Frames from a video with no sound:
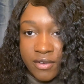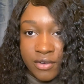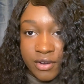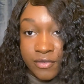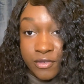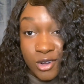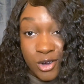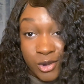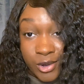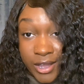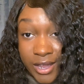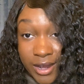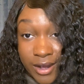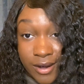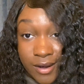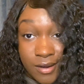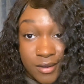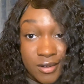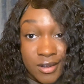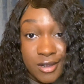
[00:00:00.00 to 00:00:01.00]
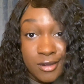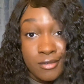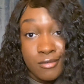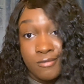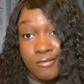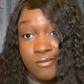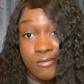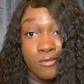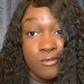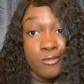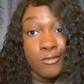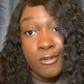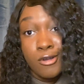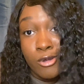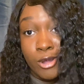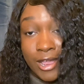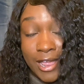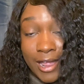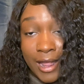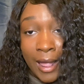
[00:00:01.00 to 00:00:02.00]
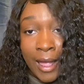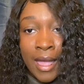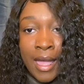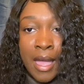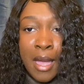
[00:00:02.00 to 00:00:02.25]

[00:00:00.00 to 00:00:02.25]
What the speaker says: If you don't care, then okay.